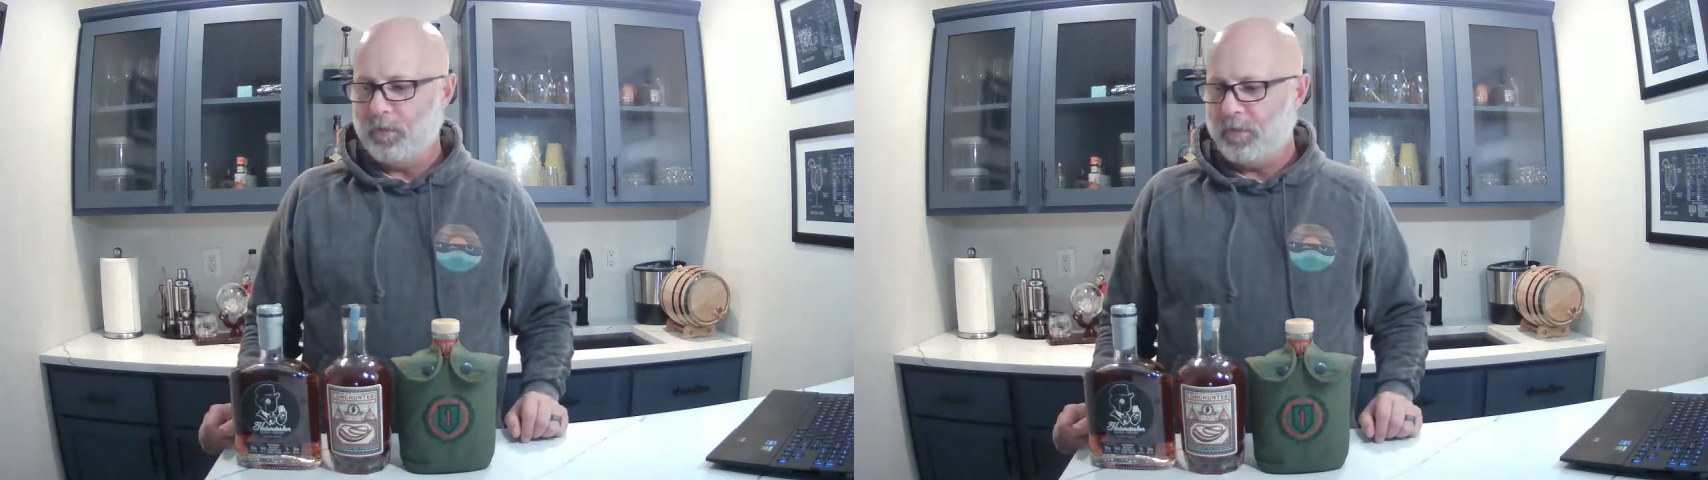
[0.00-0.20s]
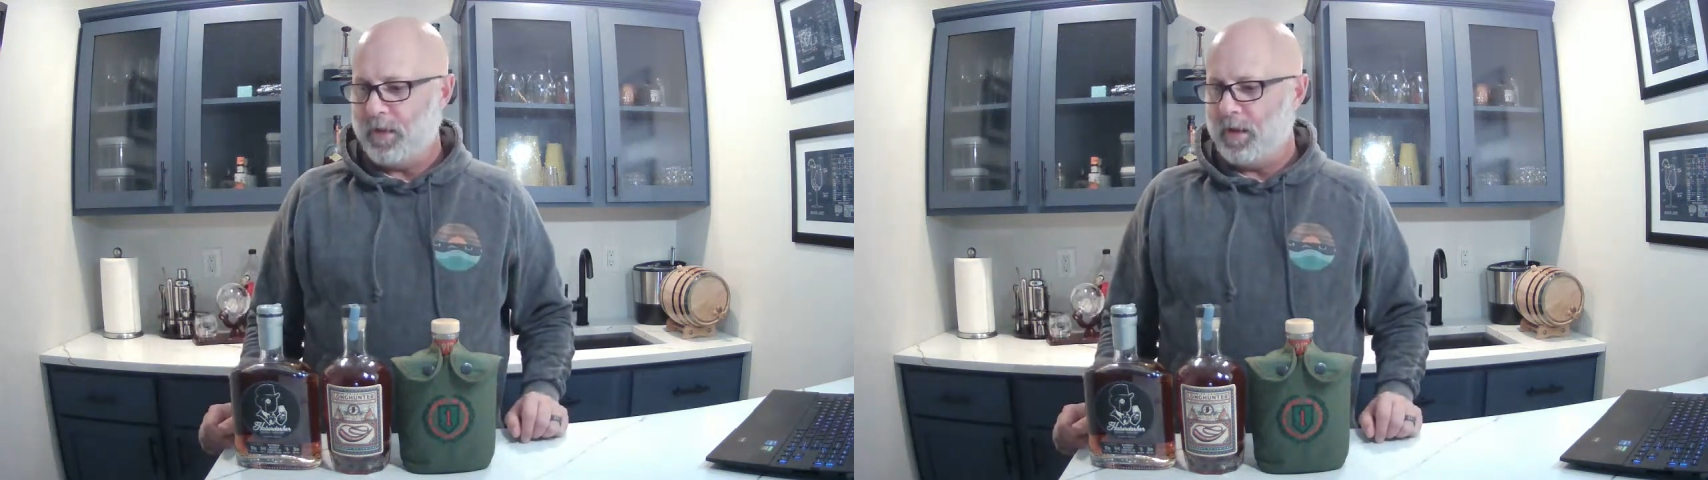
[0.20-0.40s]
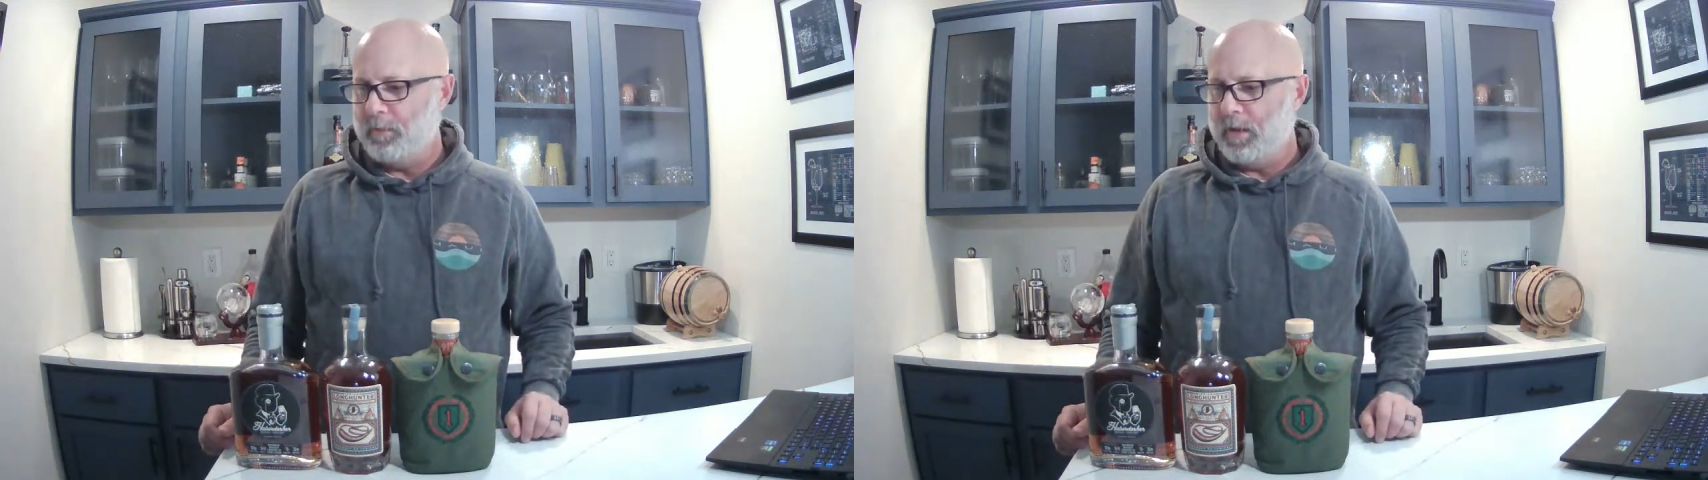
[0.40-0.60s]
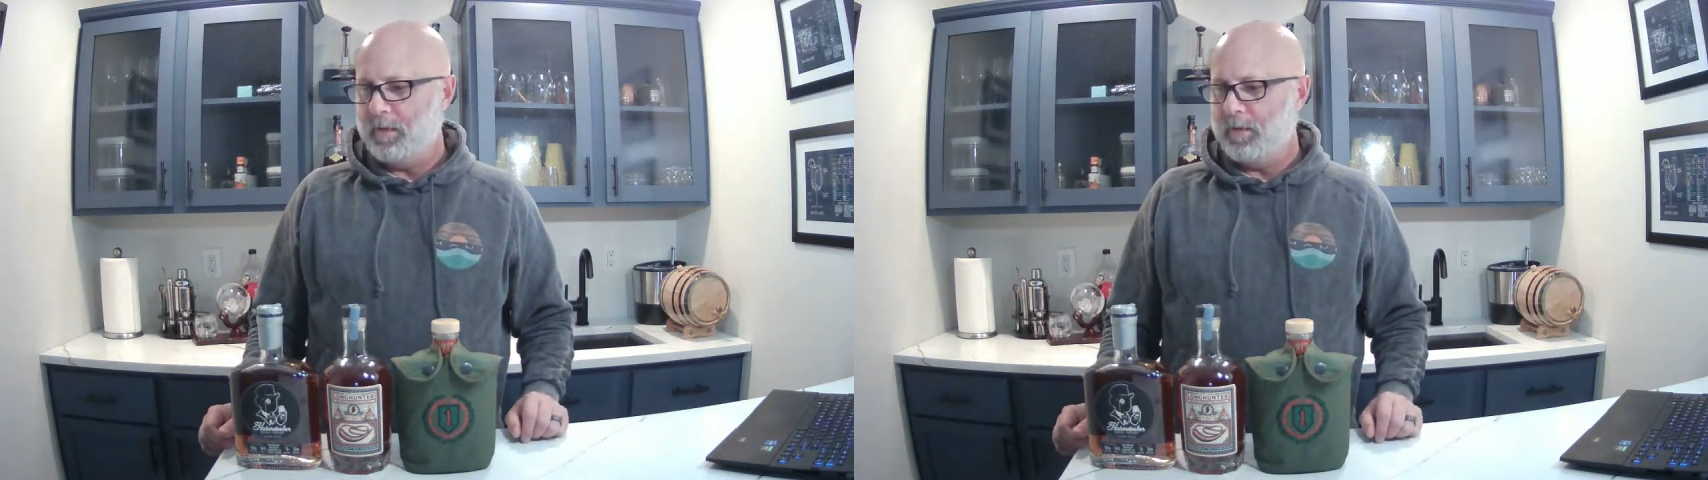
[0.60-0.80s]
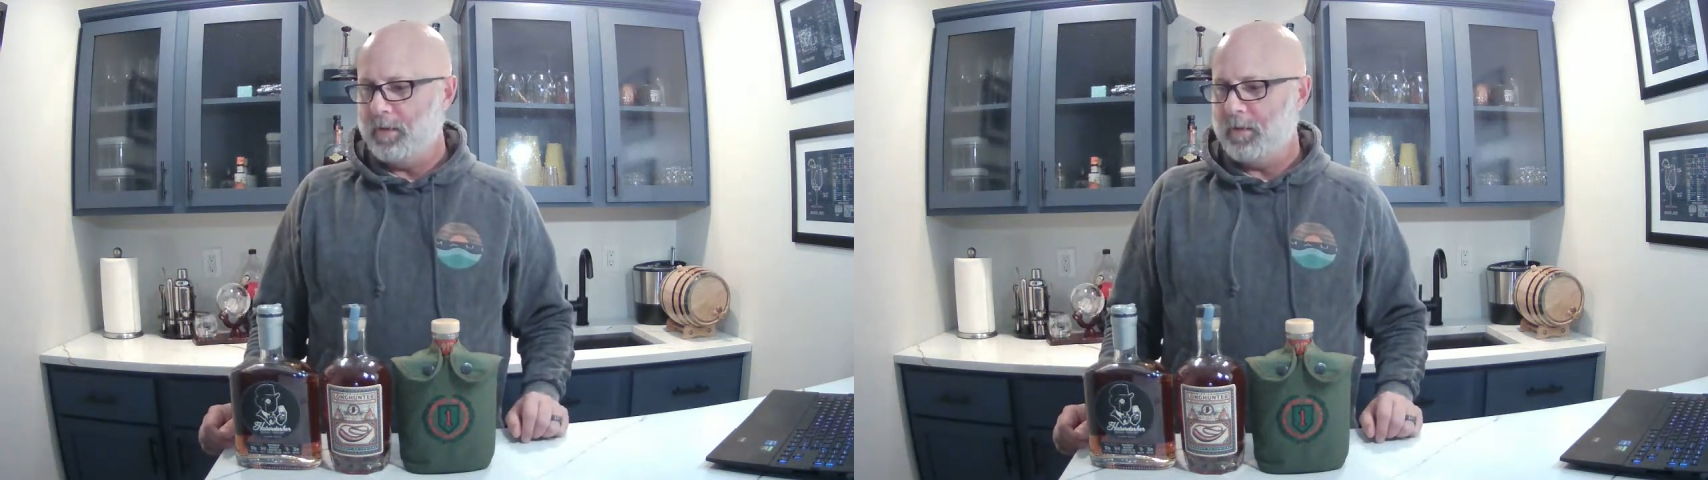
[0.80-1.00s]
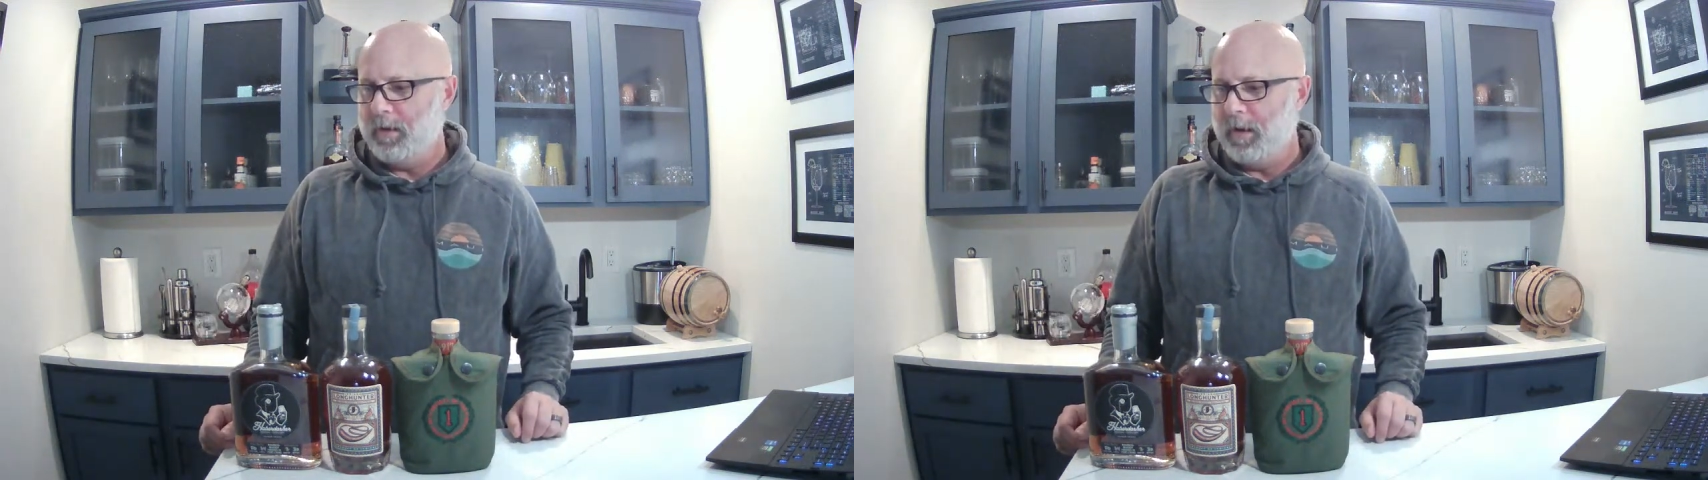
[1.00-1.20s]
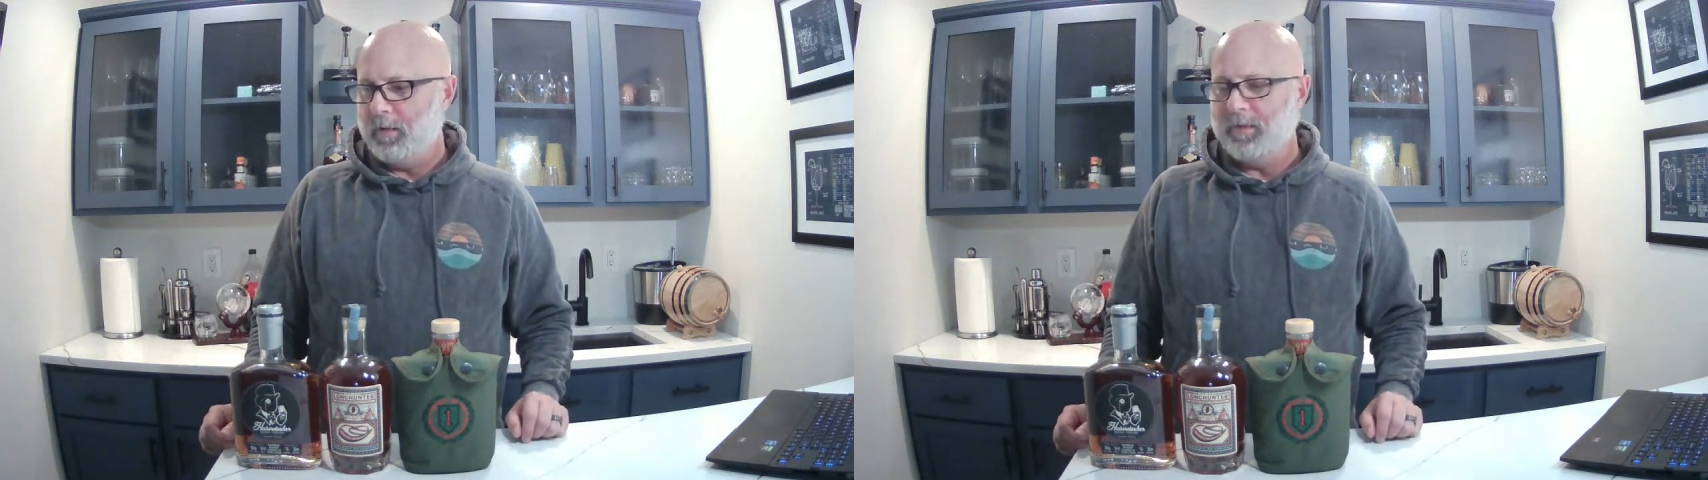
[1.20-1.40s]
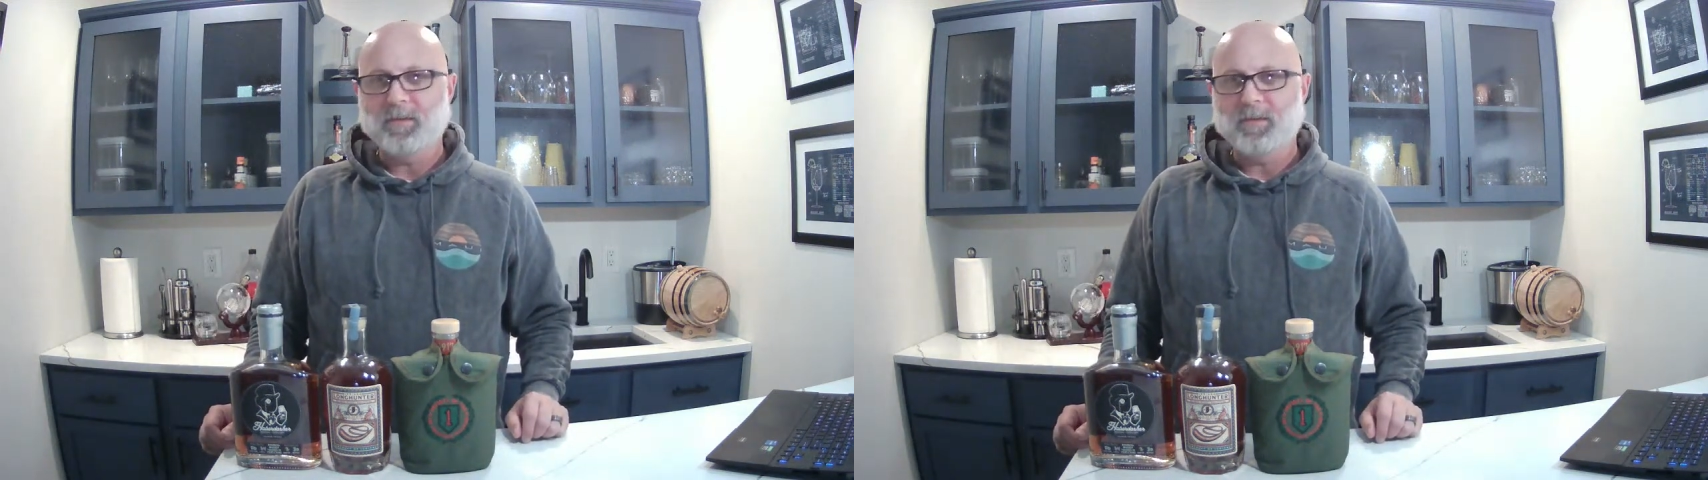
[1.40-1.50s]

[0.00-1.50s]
with with them and